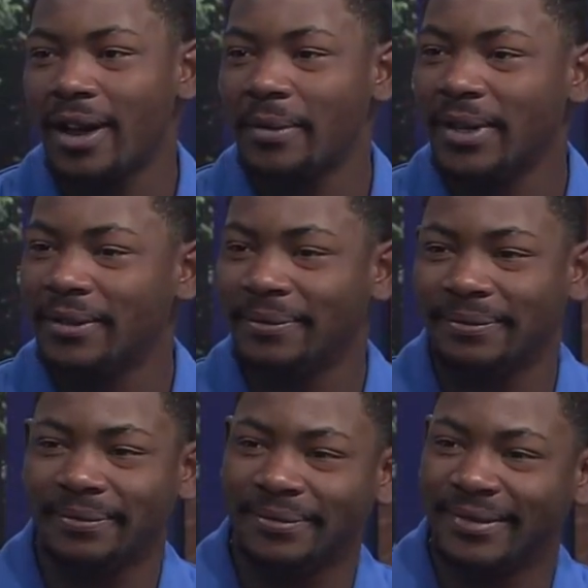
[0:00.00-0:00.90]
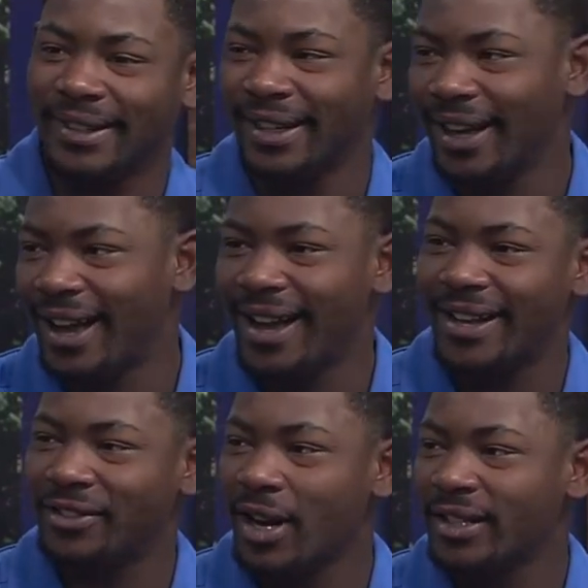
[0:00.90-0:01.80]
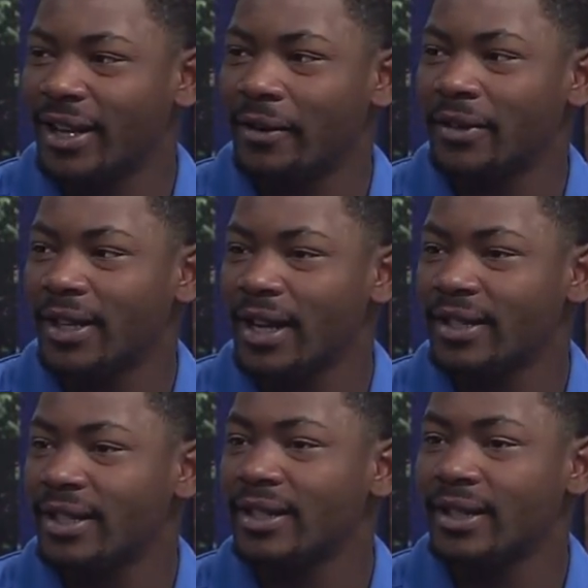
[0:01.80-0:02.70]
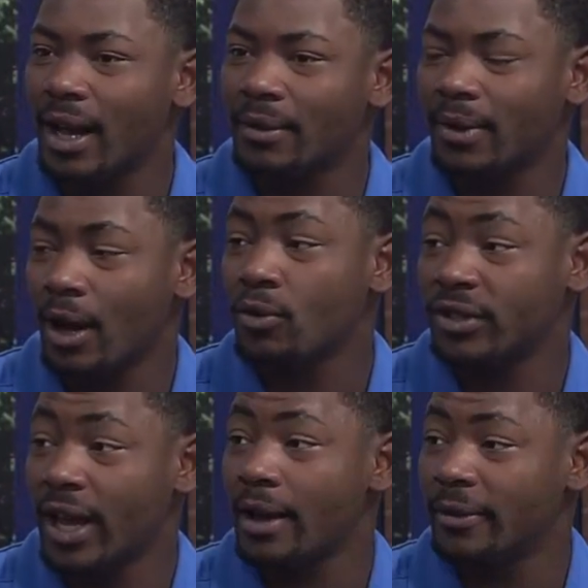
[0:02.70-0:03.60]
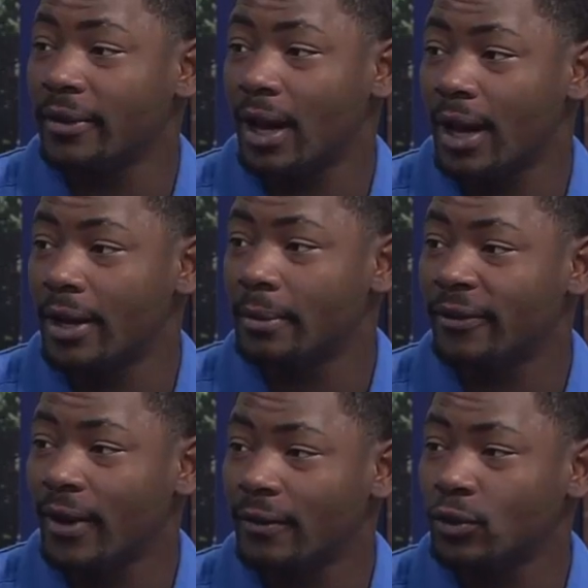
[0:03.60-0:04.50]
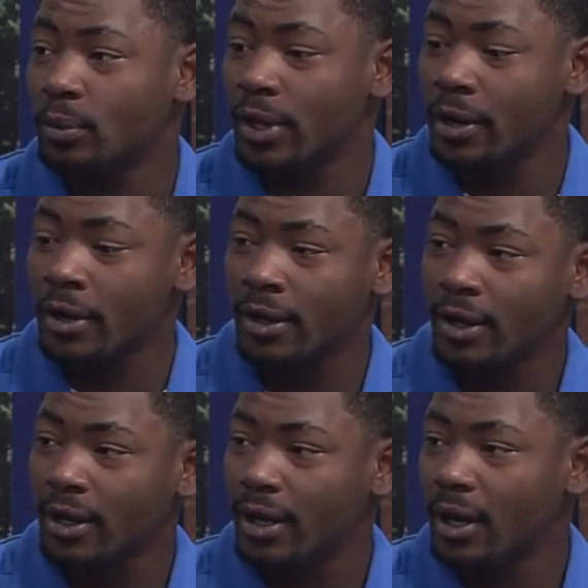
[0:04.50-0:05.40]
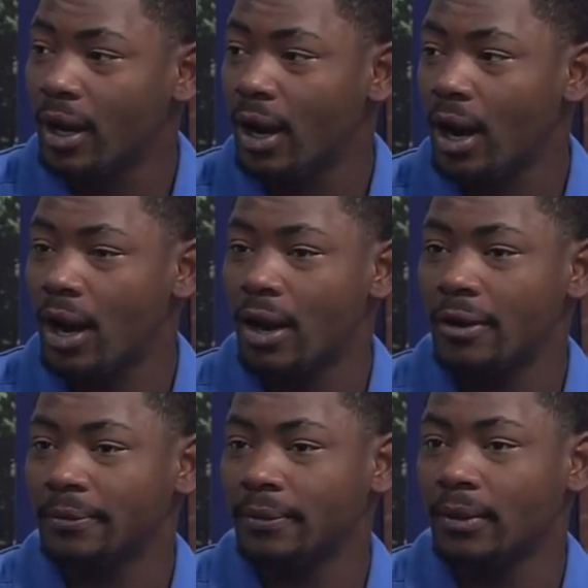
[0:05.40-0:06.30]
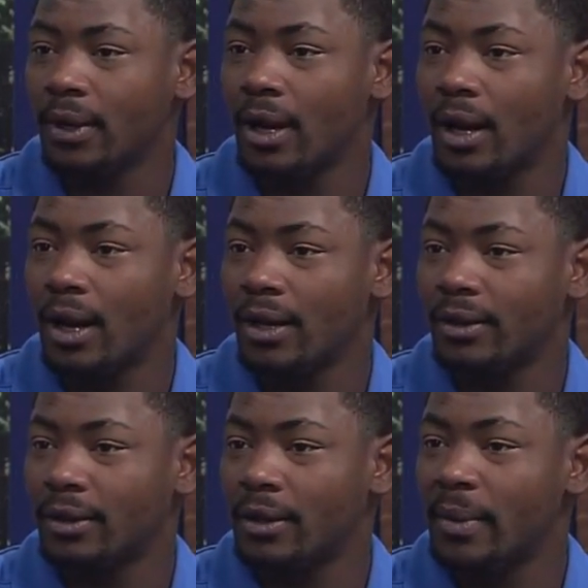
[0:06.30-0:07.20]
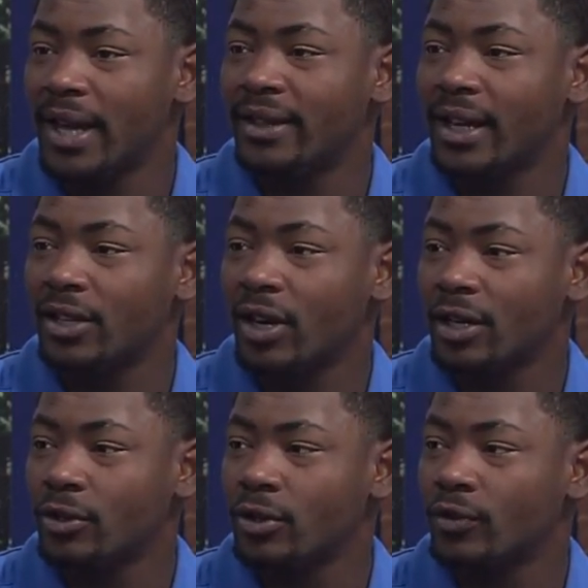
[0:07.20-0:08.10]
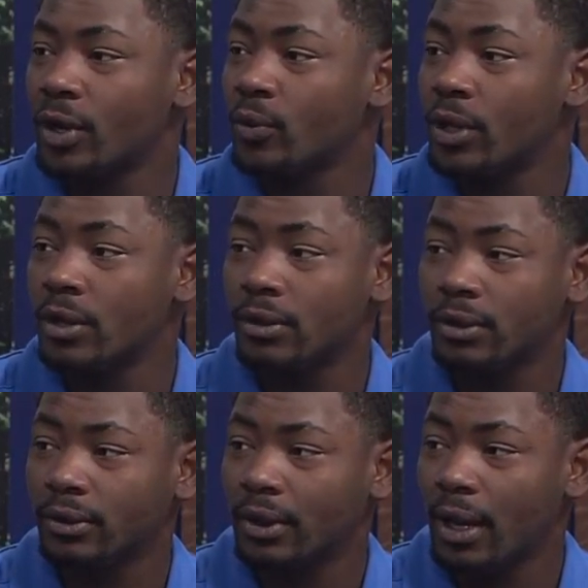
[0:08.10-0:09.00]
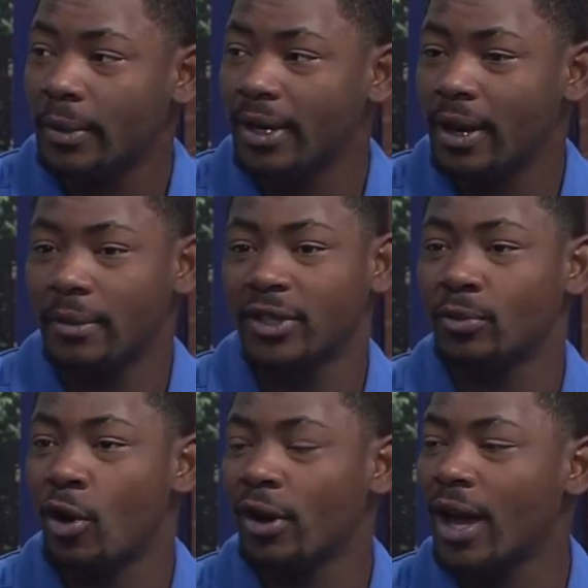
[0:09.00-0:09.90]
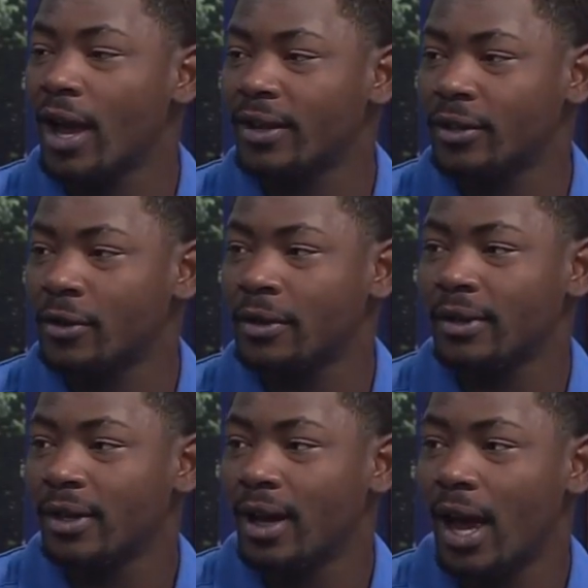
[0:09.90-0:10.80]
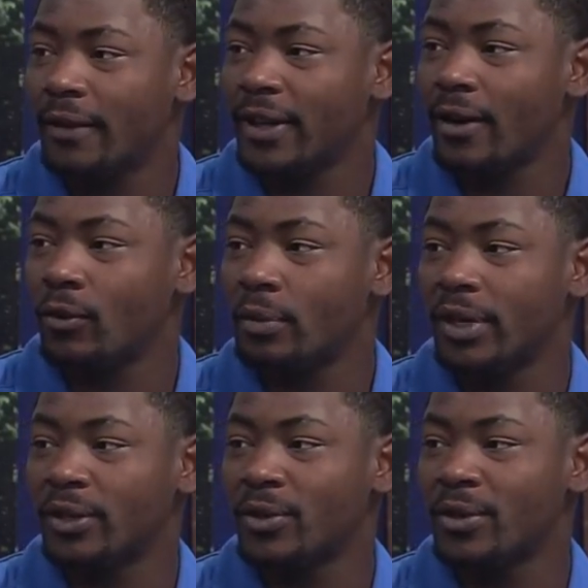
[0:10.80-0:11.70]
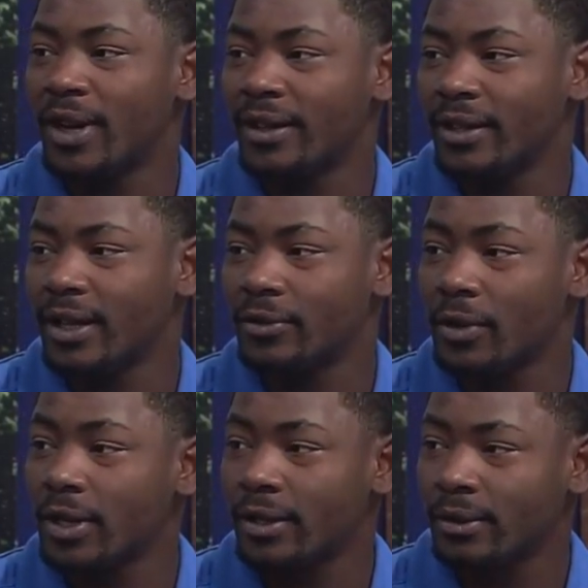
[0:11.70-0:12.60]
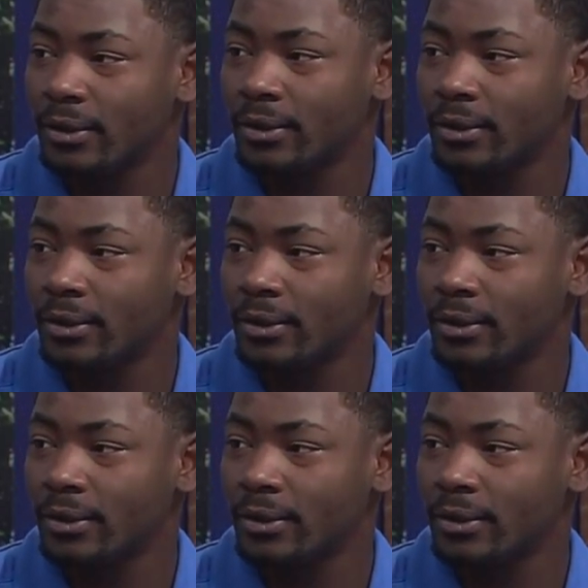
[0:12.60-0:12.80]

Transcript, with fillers: I mean, I try to take everything as it is. I, I will say I'm a, I am a five-tool player. Um, the main thing I try to do is run well. I mean, I'm a small guy, so I have to have one big tool, and I think that's running.